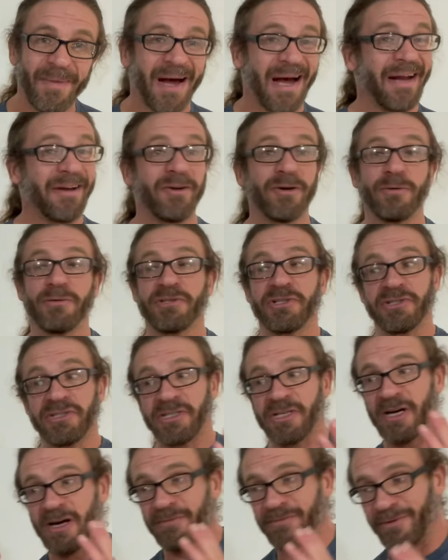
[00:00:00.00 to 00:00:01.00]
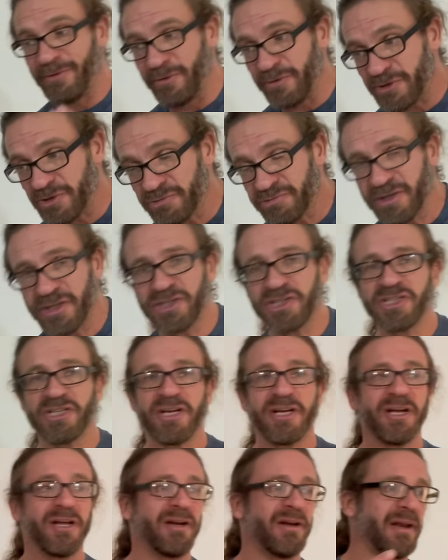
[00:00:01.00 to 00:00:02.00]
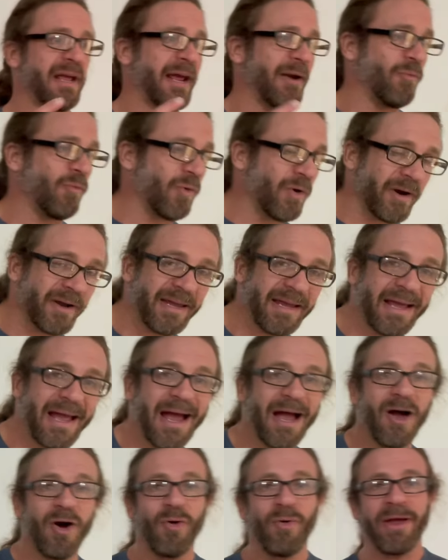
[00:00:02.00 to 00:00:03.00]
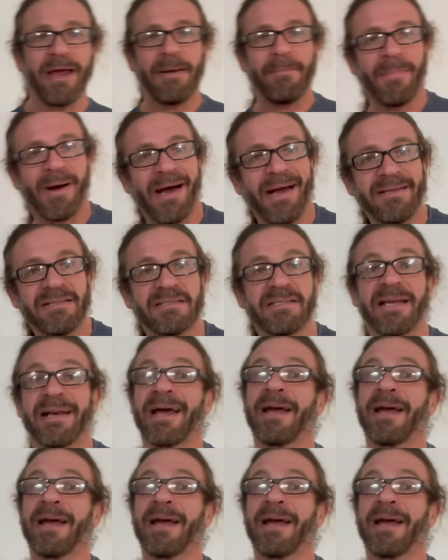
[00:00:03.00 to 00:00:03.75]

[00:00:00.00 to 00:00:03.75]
I don't just cover nutrition and working out and mindset.